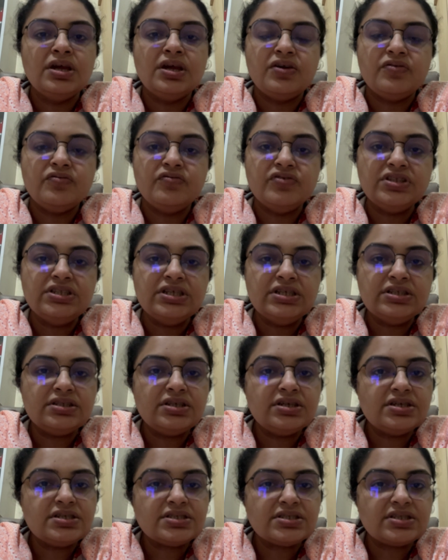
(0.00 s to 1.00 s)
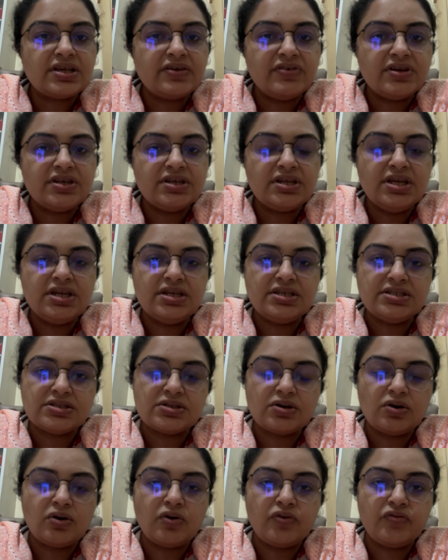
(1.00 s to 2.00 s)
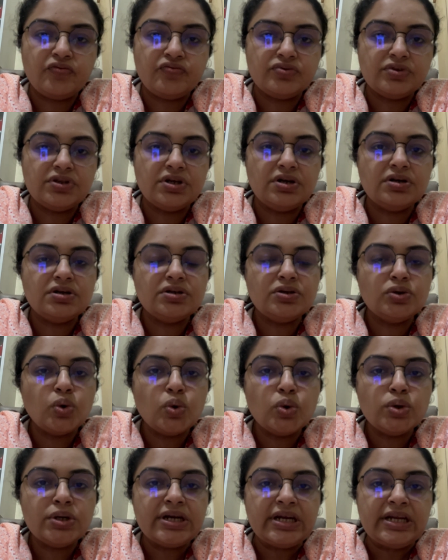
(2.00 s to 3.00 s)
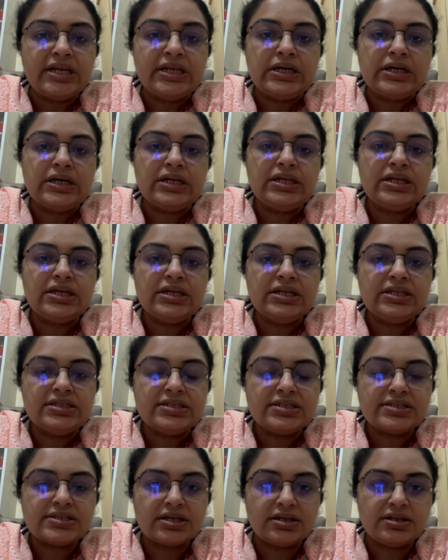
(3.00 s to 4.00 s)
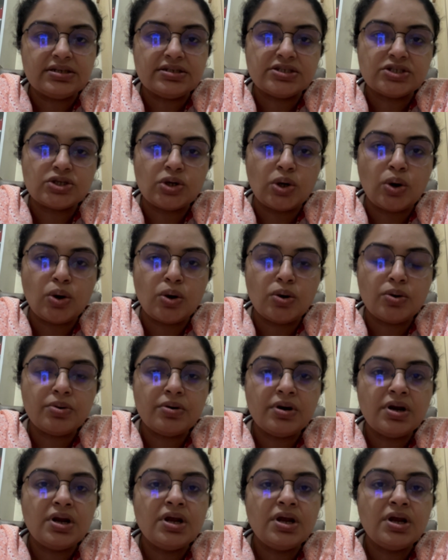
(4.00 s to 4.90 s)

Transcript: within the 7 days of the known clinical insult or